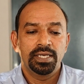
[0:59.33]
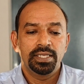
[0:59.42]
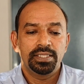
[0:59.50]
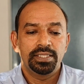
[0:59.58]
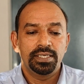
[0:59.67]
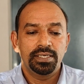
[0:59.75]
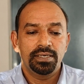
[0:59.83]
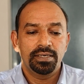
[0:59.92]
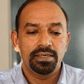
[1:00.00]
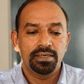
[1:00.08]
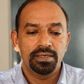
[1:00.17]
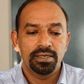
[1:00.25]

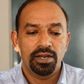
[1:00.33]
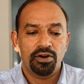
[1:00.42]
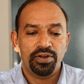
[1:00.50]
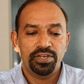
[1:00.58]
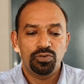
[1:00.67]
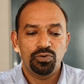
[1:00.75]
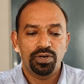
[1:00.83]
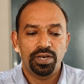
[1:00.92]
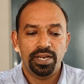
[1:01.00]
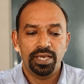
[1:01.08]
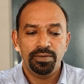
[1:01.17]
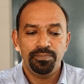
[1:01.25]
Then write your
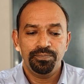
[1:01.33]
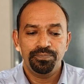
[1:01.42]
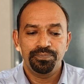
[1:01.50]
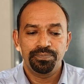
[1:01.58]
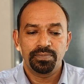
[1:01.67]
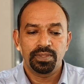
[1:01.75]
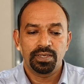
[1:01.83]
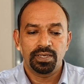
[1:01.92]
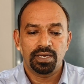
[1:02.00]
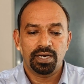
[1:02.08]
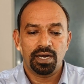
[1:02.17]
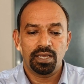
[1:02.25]
name,
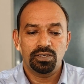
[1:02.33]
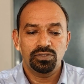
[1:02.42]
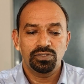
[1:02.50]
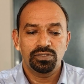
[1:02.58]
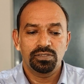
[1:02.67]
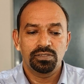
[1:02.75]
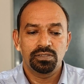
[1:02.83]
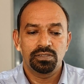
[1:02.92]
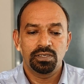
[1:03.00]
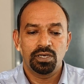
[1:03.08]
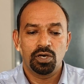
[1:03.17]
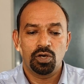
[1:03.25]
class,
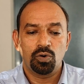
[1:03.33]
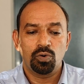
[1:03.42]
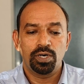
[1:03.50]
roll